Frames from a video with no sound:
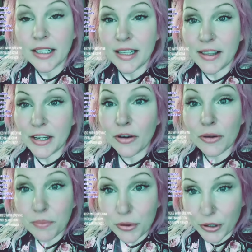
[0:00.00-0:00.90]
that they're
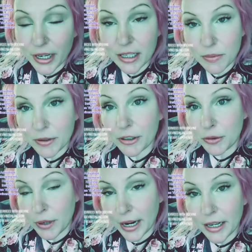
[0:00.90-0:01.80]
not putting
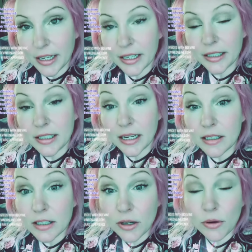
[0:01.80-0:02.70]
spiritual etiquette
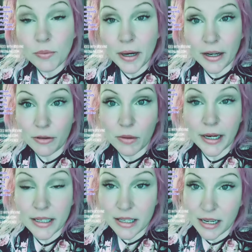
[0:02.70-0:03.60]
and soul
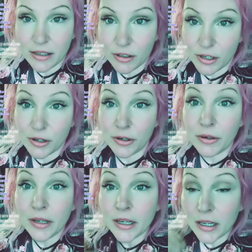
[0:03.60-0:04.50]
pathways into